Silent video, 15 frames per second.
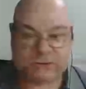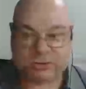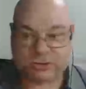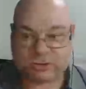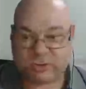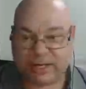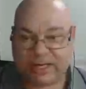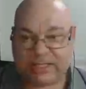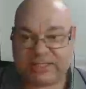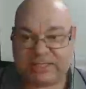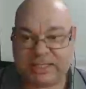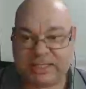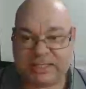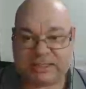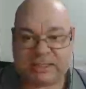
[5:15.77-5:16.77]
squares
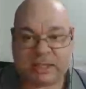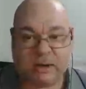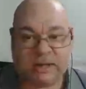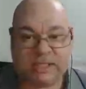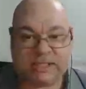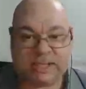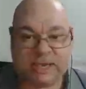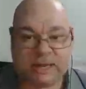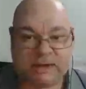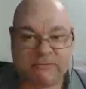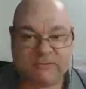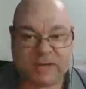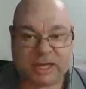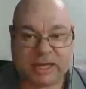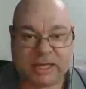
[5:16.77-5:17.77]
is going to
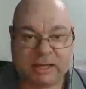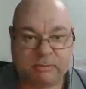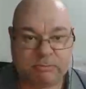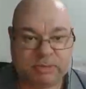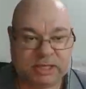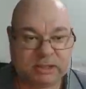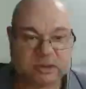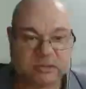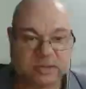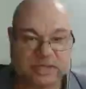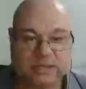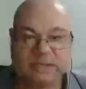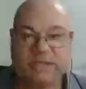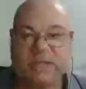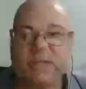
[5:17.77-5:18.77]
have a pillar in
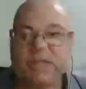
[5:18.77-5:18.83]
it.